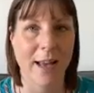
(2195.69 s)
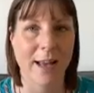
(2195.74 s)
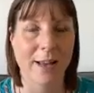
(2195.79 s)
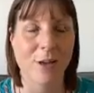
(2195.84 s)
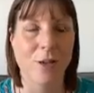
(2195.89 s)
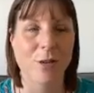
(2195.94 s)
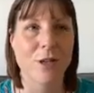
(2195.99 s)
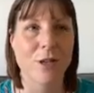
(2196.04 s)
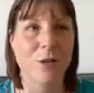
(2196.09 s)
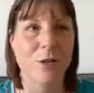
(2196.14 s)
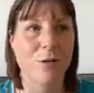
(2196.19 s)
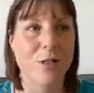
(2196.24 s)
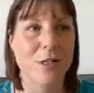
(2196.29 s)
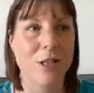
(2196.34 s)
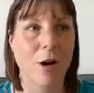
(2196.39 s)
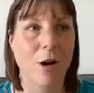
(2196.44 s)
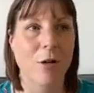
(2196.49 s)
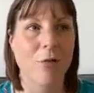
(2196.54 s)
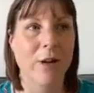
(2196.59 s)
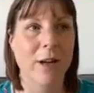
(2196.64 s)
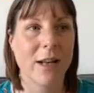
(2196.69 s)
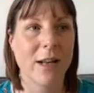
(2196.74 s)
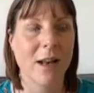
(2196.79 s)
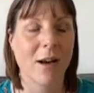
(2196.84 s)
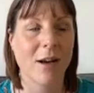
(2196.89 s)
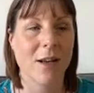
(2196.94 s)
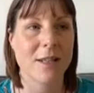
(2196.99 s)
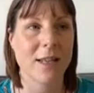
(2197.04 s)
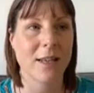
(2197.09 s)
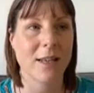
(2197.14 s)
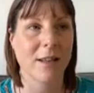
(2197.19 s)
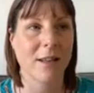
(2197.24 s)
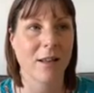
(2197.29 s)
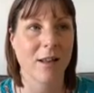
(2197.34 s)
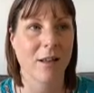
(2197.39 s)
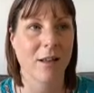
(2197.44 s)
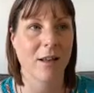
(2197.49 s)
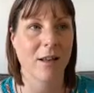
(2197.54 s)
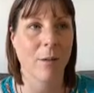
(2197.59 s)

and you soon start realizing that,